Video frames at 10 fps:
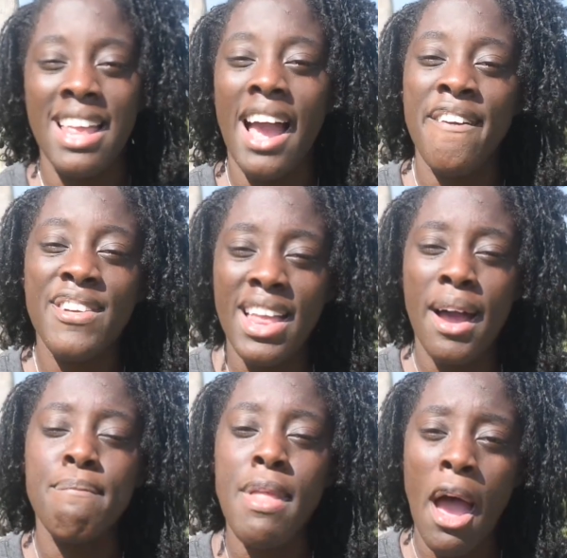Like I feel like
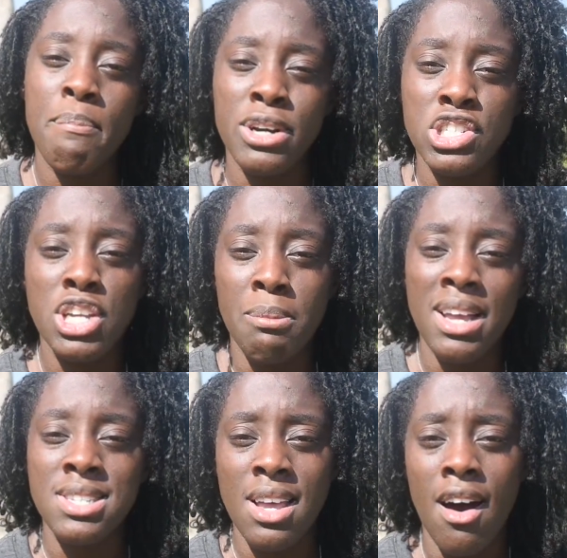I'm not pushing
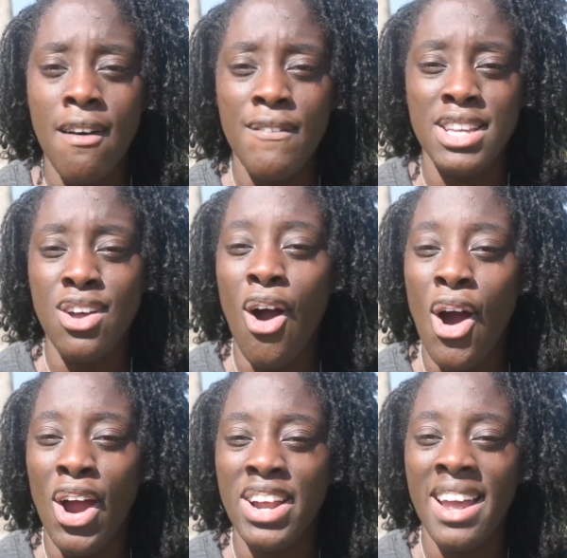myself as
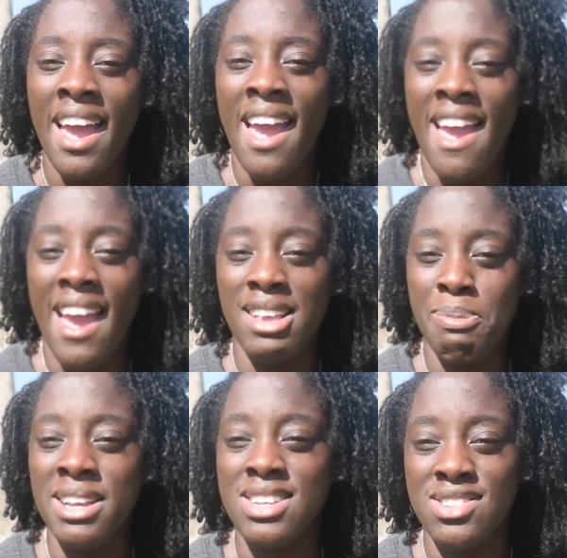hard as
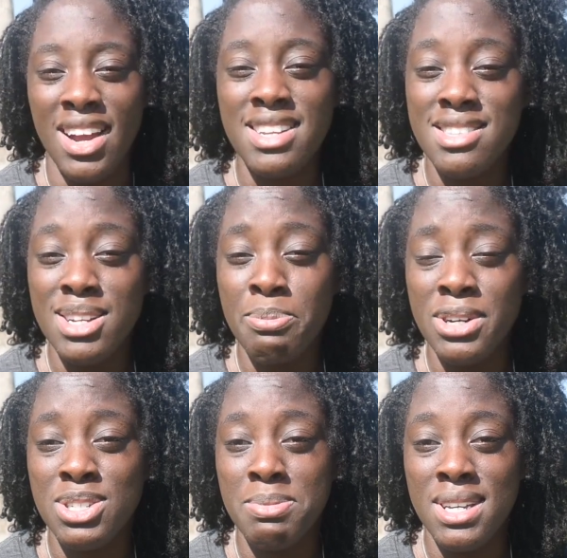basic training's gonna
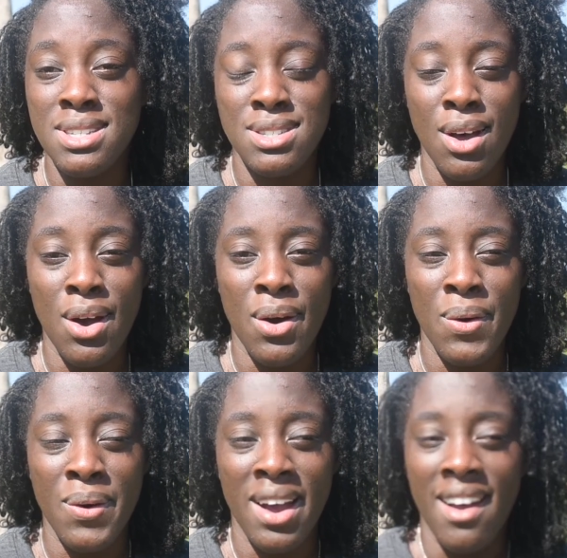push me.
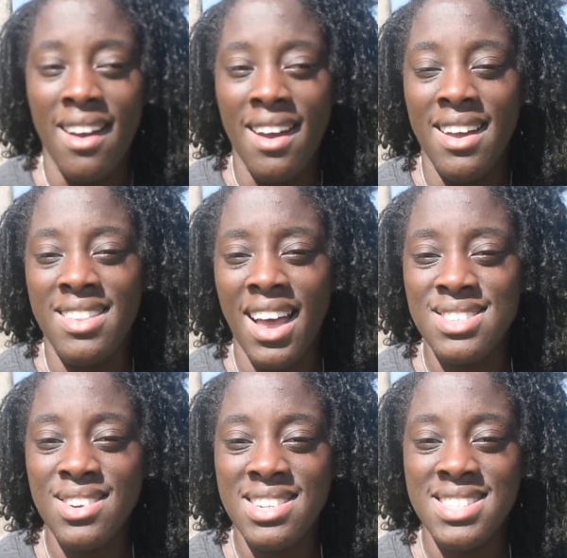So
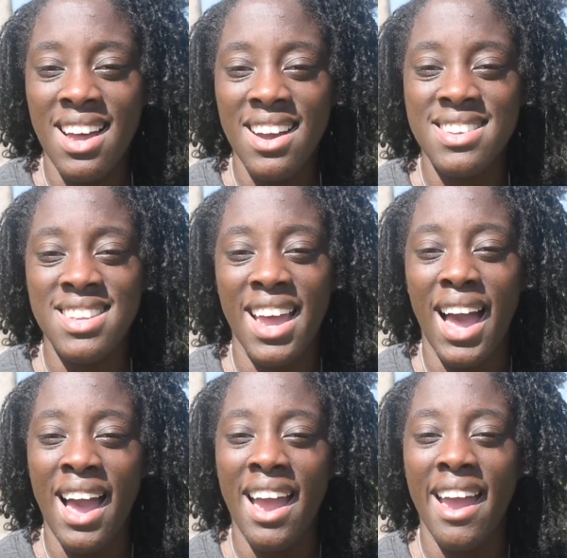that sort of sucks. Like
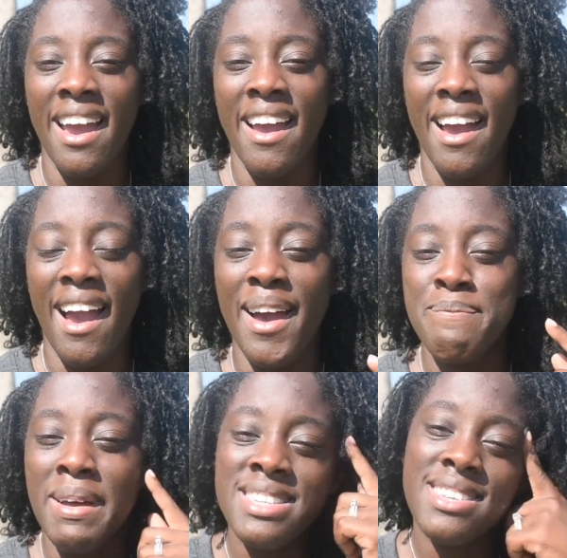I, I
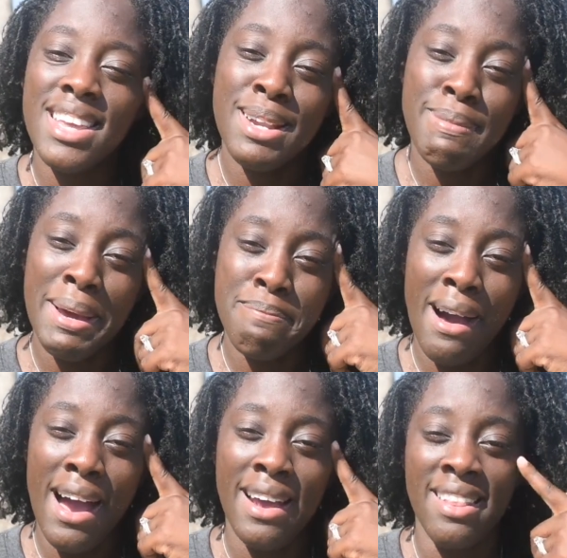mentally in my
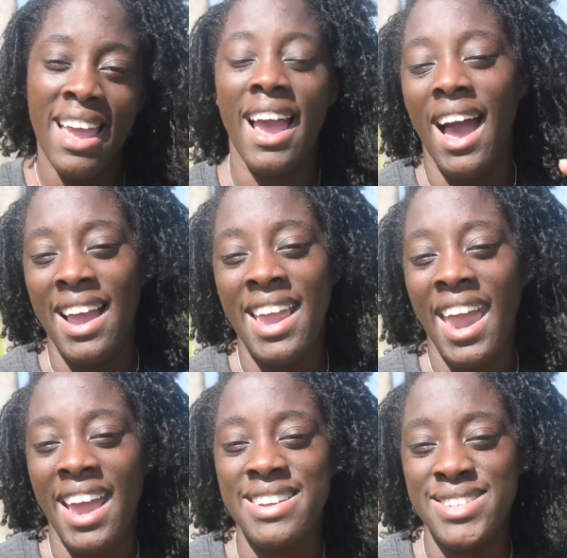mind, like I
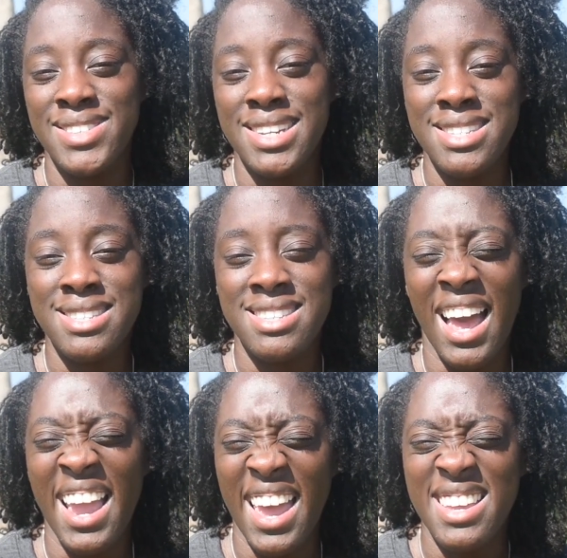can't do this,
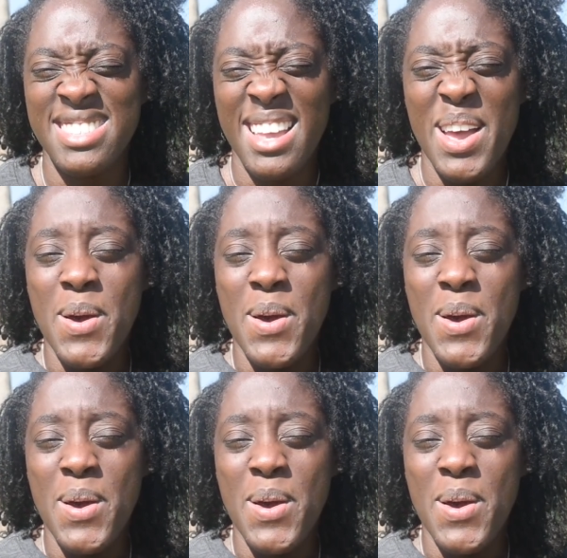I guess.